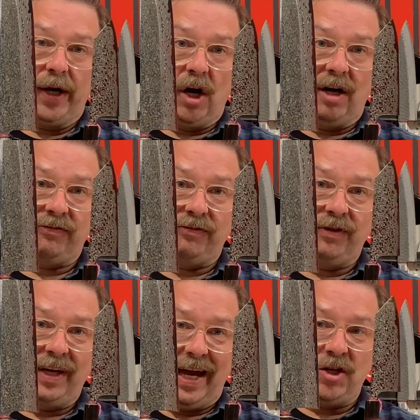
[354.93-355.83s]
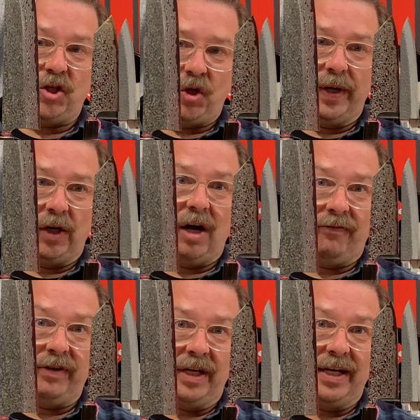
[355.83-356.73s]
off, and showing off
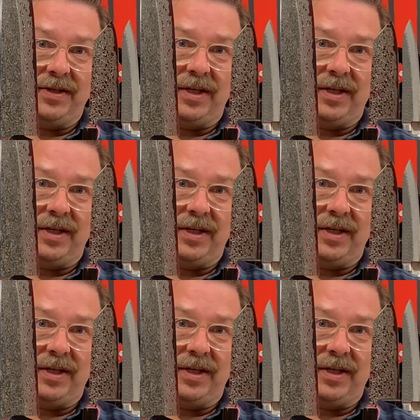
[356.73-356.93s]
he is.